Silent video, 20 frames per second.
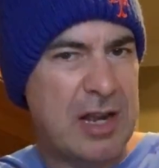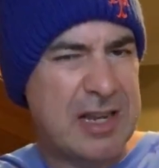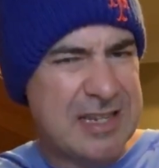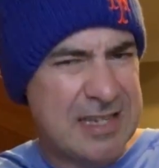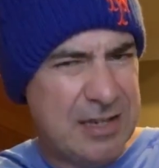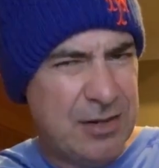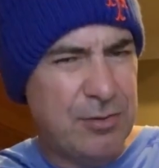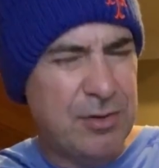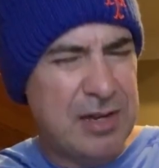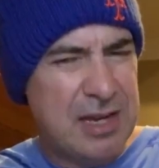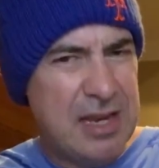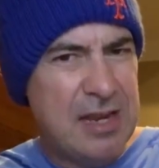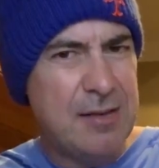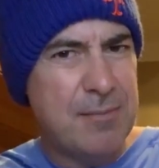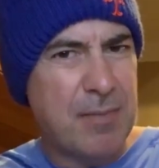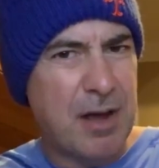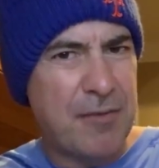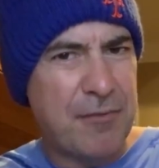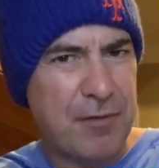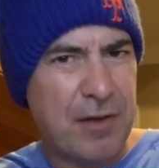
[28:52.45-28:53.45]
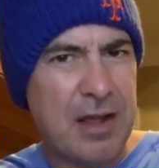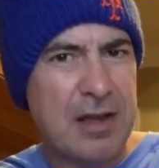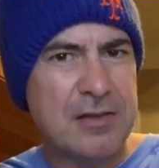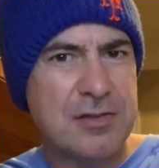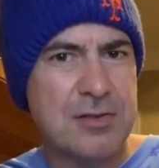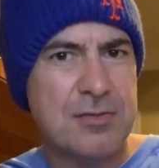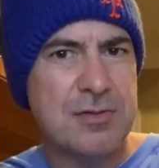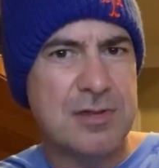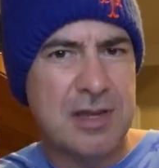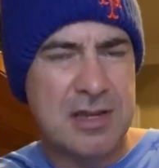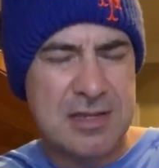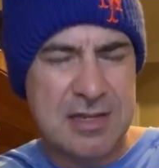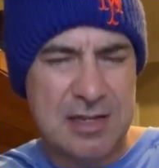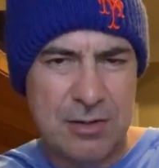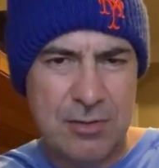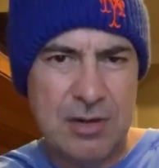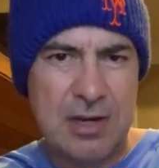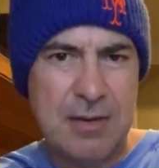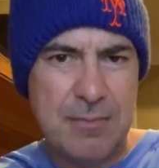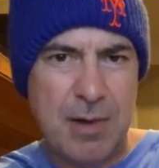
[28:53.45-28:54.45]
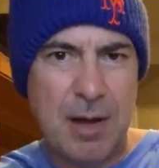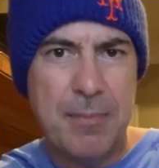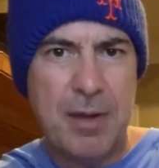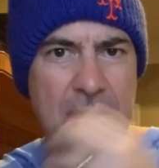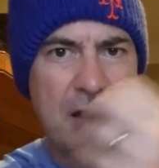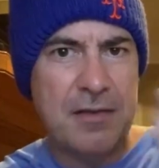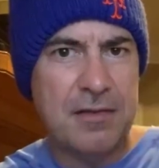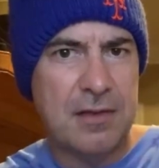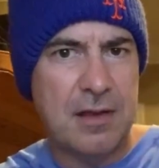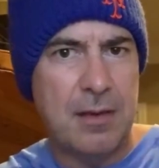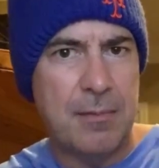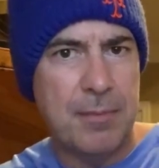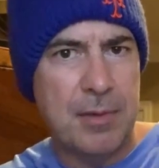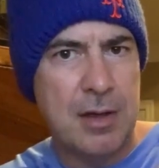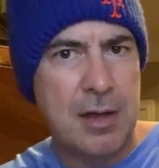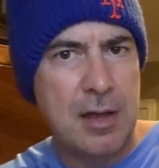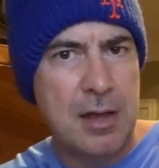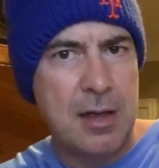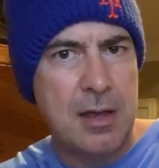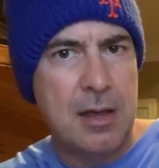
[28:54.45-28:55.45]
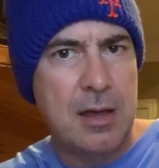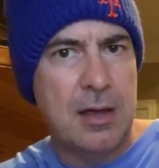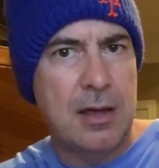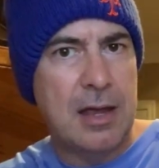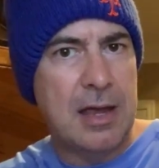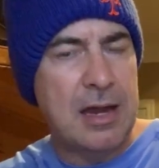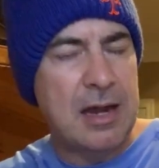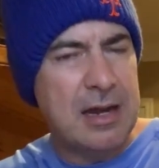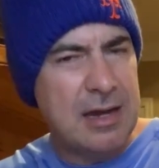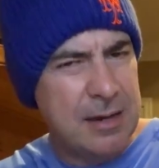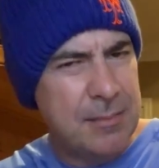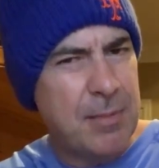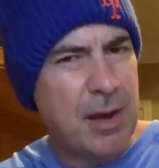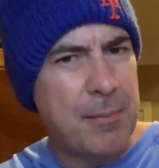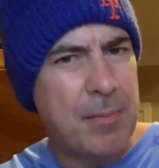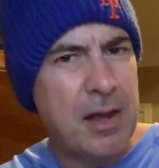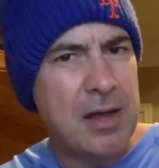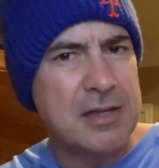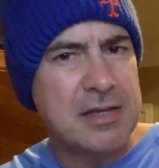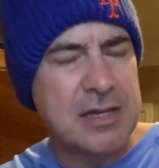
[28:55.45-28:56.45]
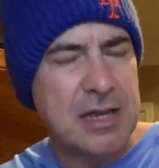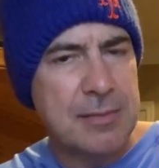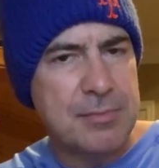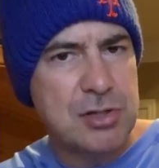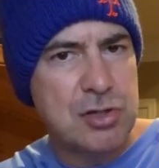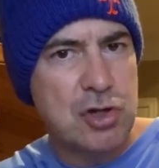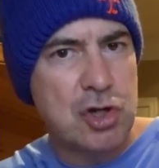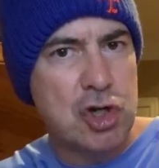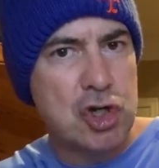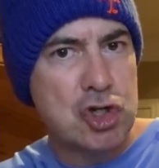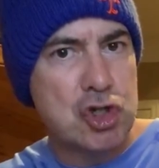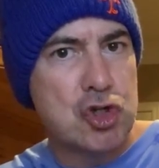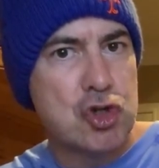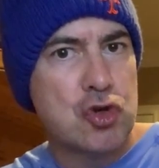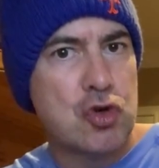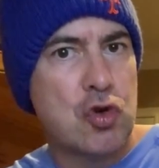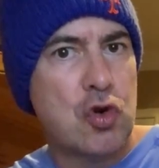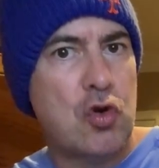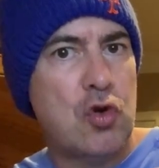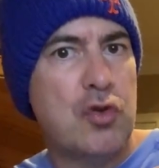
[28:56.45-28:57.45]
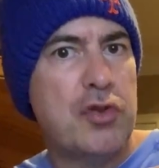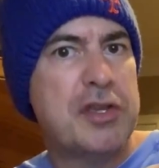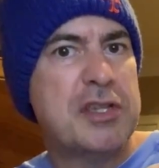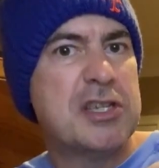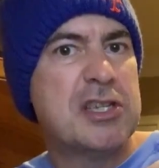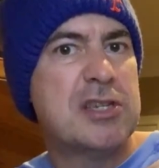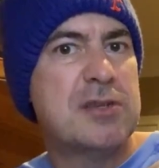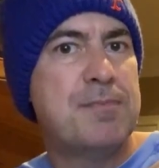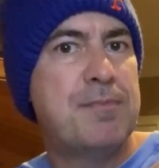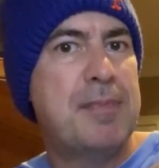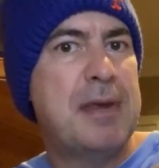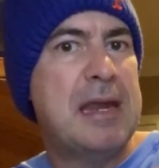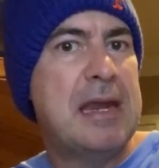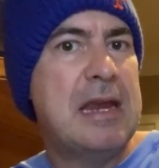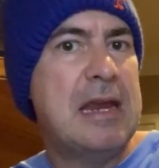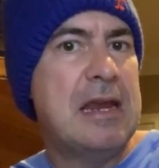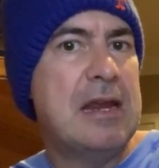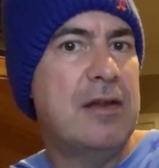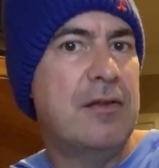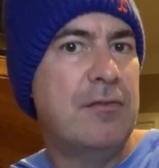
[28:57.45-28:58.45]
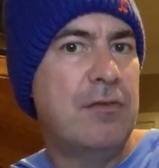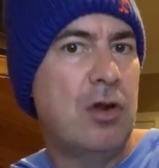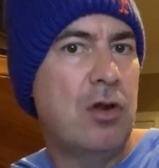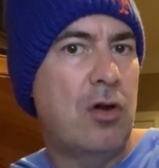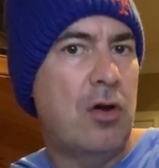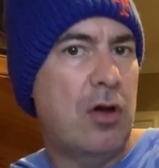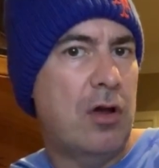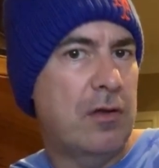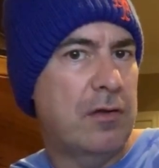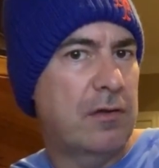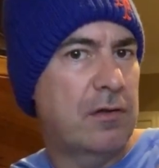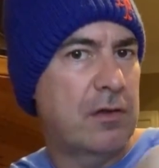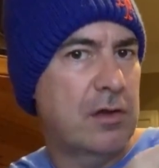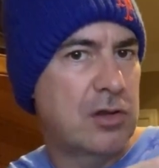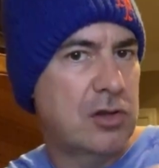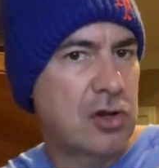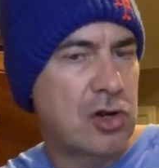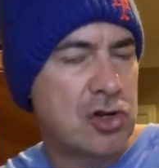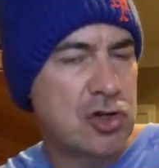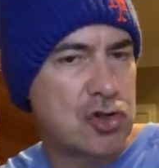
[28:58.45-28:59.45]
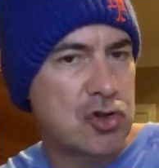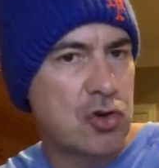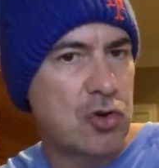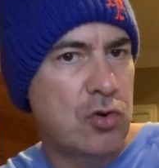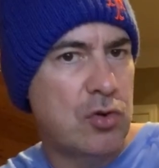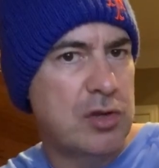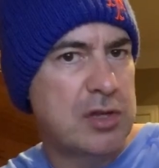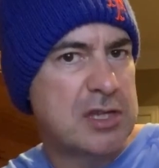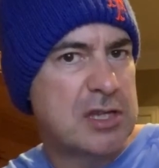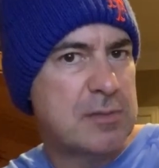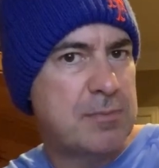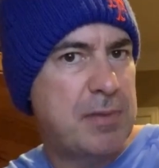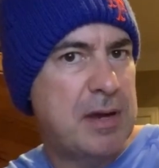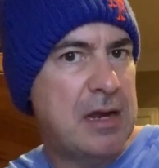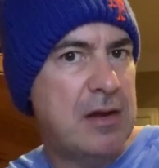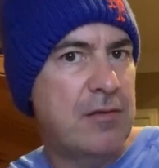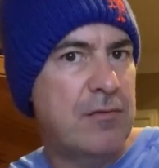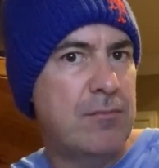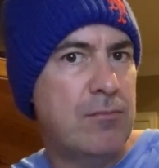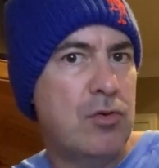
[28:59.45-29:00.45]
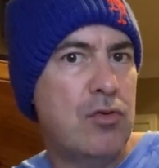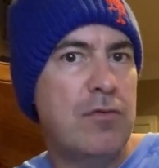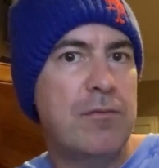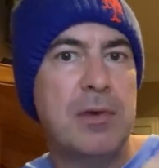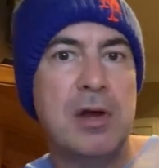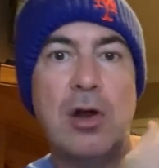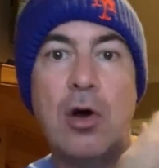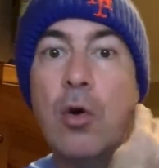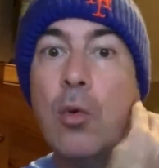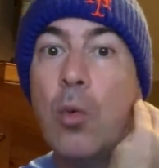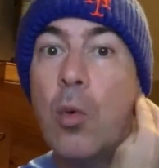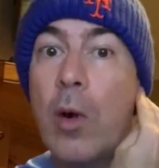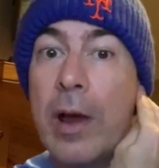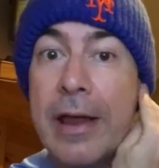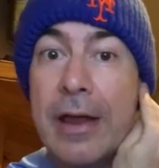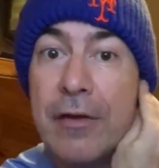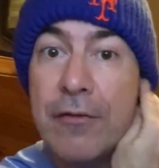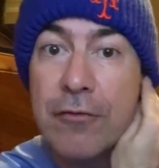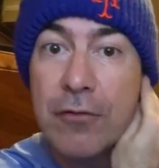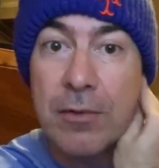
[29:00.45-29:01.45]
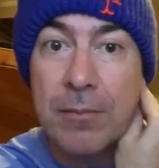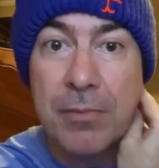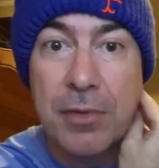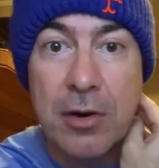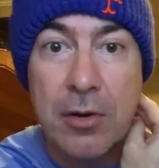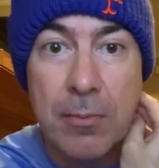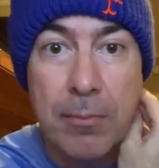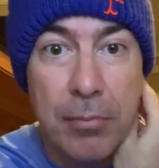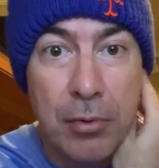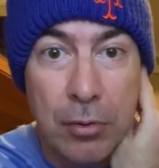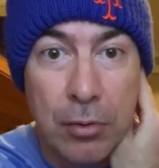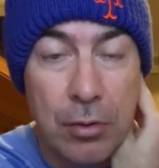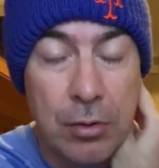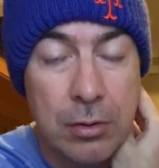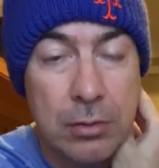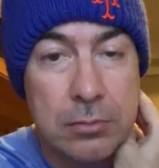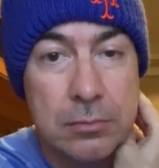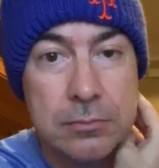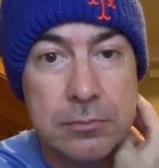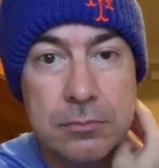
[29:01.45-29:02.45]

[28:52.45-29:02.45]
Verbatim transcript: I still need my flexors. I still need my bicep. And I need my biceps to control the speed of loss, to control the speed of movement away from their pull.